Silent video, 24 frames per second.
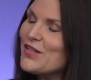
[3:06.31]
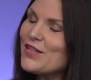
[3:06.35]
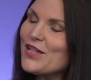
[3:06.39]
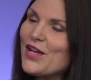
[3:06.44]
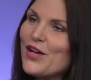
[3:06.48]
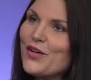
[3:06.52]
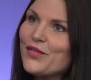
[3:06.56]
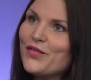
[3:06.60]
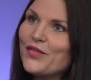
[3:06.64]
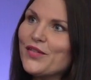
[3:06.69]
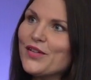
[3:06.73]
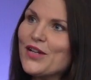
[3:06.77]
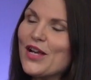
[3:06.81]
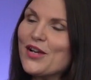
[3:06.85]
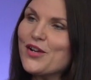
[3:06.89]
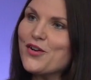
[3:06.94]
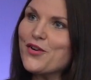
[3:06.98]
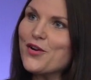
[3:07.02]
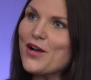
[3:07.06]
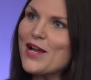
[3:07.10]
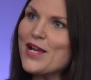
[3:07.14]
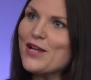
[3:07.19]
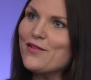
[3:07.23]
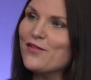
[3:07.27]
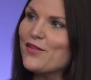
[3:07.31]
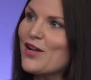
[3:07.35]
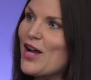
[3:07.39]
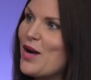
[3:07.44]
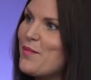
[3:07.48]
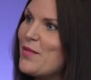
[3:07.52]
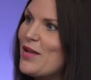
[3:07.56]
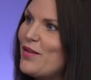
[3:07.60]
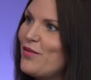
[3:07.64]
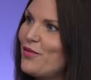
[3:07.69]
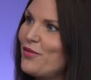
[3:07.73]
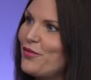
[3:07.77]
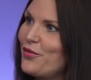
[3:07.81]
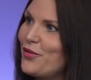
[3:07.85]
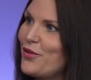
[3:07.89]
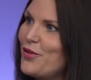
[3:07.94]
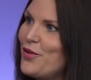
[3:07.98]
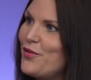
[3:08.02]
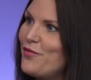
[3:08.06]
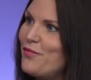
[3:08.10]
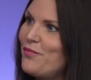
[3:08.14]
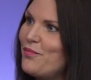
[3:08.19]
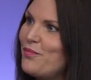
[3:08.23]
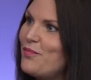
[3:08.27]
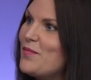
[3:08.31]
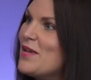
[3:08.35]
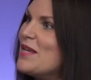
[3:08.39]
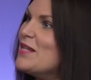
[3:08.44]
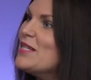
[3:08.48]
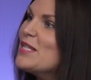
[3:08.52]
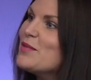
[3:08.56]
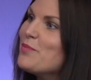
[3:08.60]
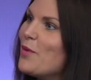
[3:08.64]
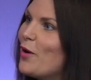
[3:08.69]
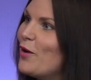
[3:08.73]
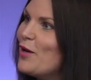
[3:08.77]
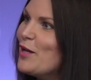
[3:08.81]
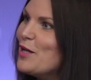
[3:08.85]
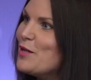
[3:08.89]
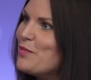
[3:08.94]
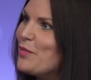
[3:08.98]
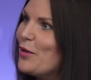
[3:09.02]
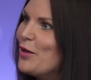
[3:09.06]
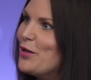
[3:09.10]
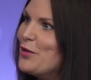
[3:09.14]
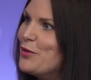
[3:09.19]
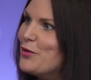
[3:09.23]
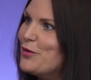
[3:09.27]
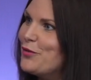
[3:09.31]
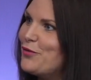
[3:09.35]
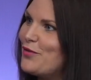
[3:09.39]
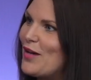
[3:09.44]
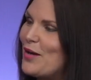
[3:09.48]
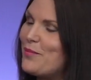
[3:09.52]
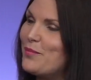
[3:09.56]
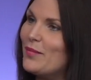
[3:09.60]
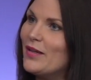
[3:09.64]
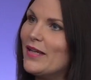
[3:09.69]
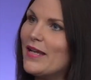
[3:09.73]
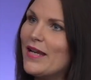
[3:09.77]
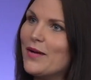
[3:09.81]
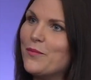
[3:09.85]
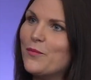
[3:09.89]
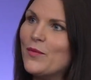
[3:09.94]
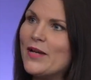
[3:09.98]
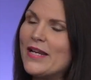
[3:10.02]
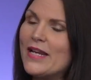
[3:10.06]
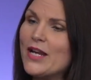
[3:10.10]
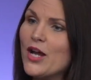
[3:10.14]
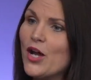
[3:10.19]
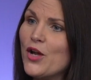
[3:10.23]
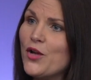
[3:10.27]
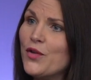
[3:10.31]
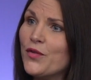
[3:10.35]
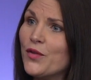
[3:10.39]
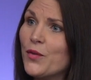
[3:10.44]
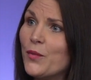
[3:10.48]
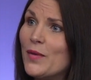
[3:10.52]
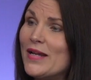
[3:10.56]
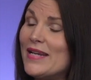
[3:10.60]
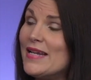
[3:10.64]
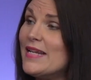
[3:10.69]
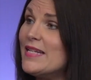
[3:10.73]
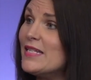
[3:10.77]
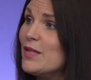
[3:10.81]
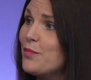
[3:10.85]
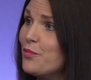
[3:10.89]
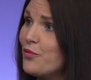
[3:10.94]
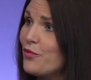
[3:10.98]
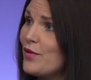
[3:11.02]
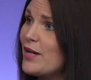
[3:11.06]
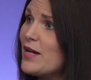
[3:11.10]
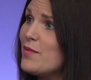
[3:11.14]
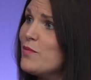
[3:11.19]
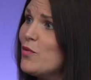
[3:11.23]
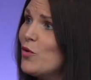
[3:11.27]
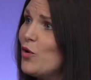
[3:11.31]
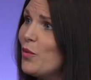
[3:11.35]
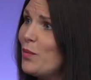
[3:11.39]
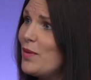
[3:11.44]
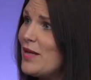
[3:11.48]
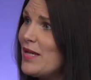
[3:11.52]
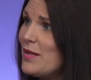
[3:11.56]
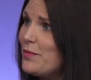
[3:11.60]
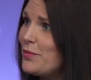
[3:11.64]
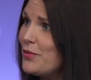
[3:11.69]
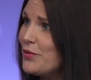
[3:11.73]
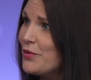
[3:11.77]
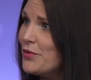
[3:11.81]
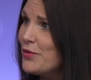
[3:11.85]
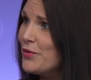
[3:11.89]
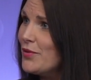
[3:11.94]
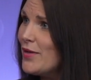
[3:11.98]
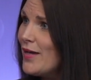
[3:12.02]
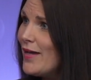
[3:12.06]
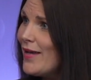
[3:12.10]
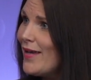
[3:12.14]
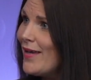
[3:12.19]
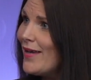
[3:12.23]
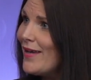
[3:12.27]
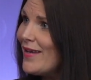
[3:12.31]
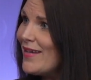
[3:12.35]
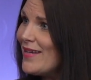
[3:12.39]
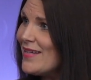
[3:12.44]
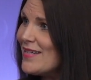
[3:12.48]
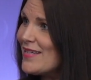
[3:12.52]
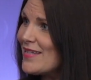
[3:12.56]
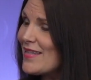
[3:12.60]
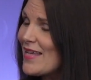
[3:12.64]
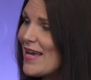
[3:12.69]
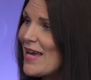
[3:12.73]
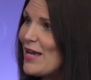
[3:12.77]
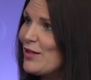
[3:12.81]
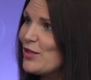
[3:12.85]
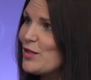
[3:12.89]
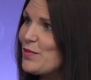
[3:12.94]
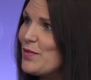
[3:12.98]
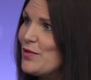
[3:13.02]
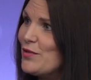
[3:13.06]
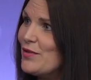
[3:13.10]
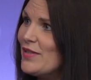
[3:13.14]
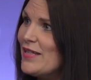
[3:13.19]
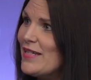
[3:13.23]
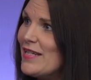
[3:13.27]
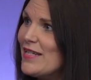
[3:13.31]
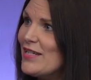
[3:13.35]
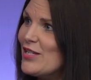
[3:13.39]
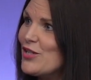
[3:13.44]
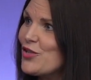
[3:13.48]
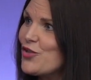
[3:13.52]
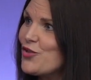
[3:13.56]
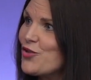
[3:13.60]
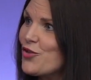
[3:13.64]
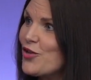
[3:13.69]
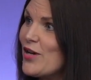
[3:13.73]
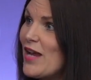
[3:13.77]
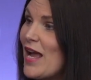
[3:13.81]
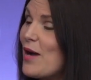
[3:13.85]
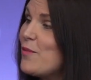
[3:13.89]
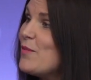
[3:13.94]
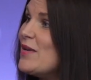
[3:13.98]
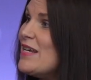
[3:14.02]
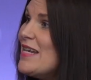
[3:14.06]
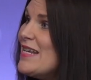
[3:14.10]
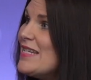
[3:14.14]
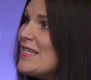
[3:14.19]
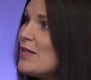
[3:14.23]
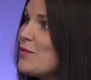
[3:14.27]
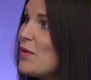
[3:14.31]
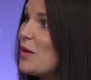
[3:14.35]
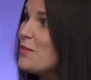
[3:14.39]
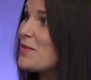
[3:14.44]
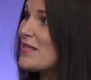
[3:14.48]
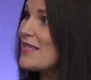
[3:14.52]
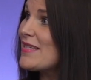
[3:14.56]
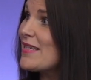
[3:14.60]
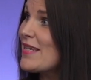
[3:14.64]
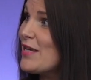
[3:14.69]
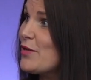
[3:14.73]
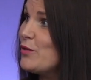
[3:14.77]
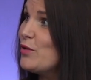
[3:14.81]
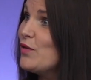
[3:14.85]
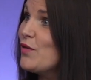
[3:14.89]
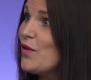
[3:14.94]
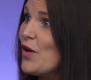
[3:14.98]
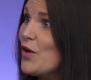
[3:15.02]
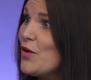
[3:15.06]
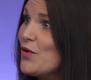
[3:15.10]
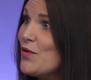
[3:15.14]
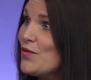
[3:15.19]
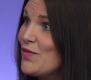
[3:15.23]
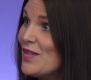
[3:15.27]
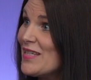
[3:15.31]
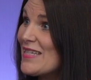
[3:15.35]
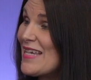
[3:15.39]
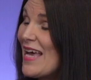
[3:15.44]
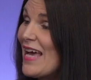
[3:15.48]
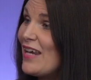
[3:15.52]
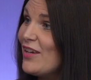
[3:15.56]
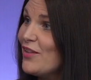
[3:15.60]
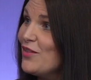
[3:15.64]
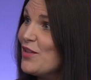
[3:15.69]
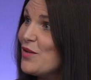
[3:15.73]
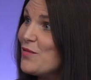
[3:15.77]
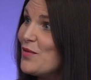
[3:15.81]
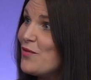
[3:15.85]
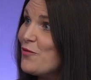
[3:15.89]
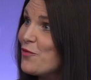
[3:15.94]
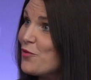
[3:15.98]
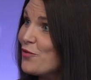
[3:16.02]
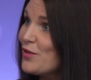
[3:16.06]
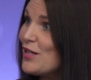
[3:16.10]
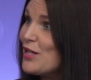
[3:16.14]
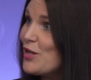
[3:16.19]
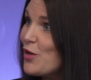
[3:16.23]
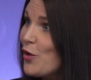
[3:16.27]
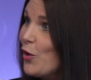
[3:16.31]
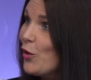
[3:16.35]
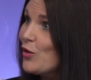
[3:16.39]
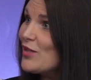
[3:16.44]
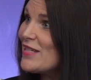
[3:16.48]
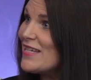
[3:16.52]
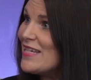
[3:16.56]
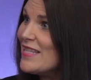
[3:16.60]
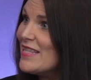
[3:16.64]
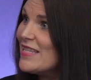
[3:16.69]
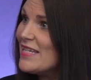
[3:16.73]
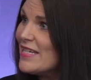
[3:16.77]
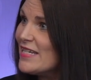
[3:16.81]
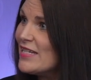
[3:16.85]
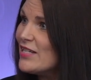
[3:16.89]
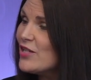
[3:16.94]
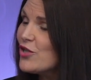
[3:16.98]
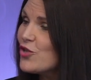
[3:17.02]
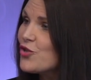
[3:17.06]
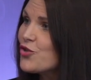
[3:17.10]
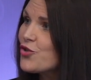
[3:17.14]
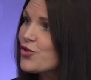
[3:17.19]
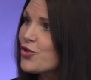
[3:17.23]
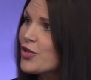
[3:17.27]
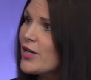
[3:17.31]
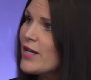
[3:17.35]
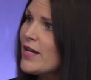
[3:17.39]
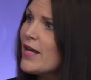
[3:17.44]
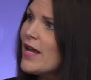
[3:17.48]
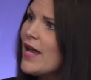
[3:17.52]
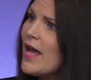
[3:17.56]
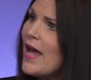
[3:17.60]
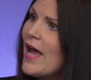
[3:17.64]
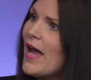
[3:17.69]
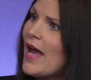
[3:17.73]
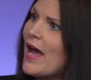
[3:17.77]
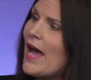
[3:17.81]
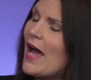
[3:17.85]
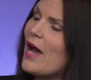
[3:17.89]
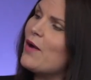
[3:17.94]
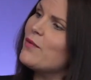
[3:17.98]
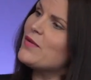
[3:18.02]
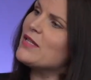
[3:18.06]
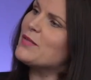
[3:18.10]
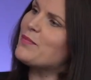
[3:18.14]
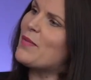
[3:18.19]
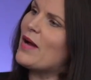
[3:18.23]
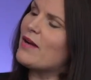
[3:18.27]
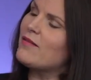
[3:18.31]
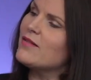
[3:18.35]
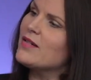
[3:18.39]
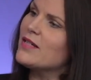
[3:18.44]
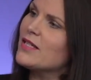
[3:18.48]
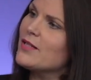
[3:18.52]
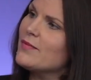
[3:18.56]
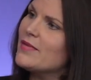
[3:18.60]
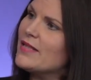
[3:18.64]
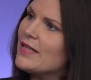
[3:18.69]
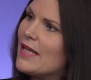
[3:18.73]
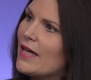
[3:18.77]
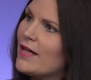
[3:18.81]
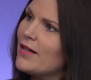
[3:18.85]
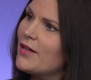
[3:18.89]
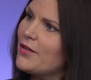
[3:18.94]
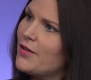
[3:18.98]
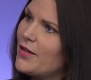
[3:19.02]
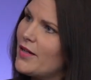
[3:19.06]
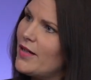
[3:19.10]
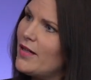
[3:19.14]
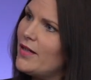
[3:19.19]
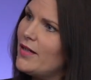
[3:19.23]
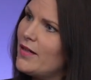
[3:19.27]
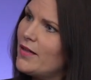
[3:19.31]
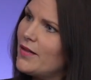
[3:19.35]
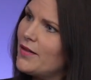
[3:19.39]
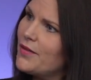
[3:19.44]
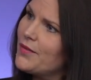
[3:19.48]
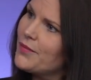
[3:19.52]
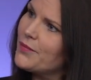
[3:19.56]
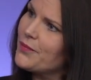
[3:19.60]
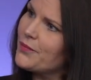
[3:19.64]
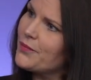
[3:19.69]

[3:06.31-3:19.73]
yourself and Craig have come in through inspired by your family, and we know that we need to bring more people into the house building industry, and we need to upskill the talent that we've already got in the industry. How is Barratt doing that, Craig?